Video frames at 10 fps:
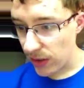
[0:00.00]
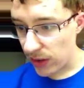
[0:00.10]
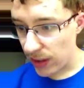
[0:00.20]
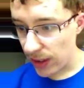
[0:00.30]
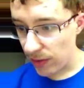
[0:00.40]

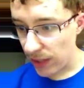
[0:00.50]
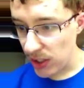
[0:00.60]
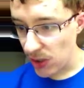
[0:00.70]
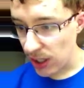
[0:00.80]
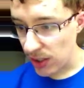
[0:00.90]
and
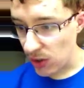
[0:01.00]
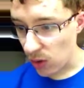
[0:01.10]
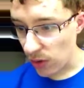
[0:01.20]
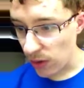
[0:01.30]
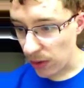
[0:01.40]
Rachel had
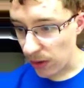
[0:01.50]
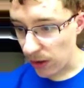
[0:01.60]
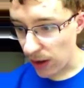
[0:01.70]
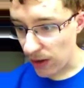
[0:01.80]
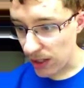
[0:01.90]
stolen from her
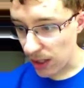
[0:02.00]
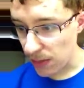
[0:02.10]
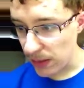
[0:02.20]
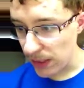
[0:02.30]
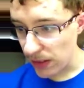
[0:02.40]
father's house.
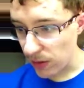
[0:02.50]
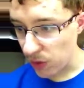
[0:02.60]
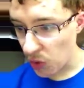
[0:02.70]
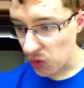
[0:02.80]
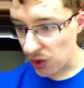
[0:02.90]
Beneath the
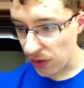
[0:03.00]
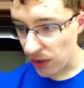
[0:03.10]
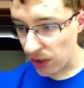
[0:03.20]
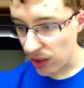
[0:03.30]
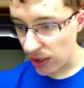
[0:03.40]
folds of
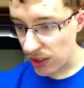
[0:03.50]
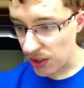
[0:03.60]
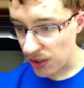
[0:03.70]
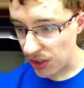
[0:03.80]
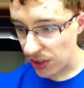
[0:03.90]
their hoodies,
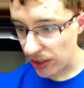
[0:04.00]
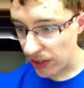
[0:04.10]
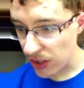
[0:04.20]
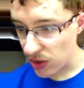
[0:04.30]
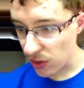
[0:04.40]
Shirley and
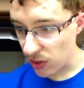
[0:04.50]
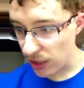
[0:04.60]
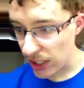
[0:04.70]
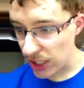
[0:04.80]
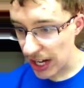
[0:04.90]
Rachel
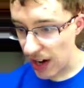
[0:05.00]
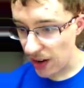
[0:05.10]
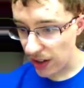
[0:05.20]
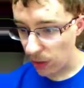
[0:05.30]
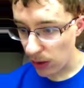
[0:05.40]
each
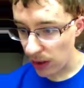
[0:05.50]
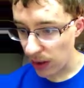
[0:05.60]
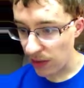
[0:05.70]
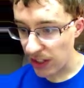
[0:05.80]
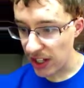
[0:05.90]
carried one
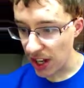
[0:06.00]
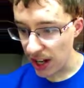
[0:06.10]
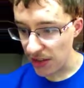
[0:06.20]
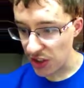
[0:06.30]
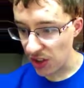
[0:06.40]
of the
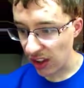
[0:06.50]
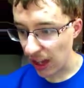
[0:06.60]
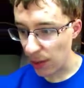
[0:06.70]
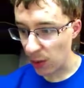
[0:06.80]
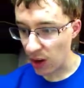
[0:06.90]
knives Shirley
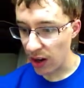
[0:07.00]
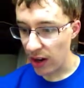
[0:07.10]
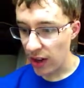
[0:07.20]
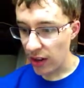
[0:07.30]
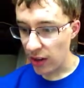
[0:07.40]
had brought.
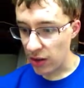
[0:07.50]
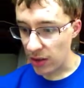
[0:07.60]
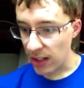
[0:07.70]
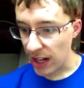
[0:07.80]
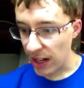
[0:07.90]
The
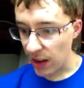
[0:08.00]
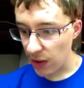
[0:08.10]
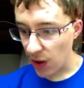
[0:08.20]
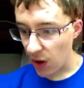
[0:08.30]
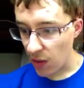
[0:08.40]
three got out of
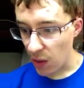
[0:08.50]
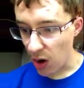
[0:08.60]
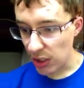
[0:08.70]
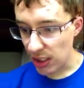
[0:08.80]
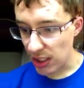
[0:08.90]
the car and
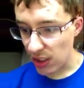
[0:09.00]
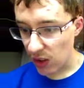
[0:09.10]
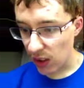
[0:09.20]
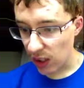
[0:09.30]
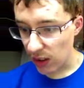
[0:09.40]
walked
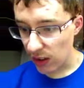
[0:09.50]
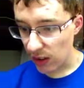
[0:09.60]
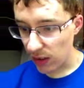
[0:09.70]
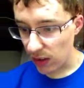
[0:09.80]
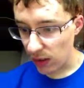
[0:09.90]
into a
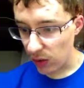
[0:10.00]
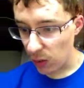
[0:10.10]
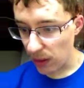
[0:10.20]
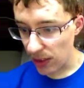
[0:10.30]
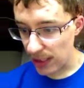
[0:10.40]
little
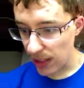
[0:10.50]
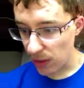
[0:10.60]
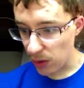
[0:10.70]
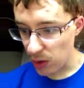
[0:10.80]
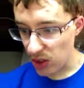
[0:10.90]
ways down
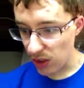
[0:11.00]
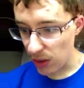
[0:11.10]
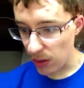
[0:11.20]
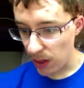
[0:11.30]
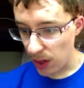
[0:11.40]
the road. Shirley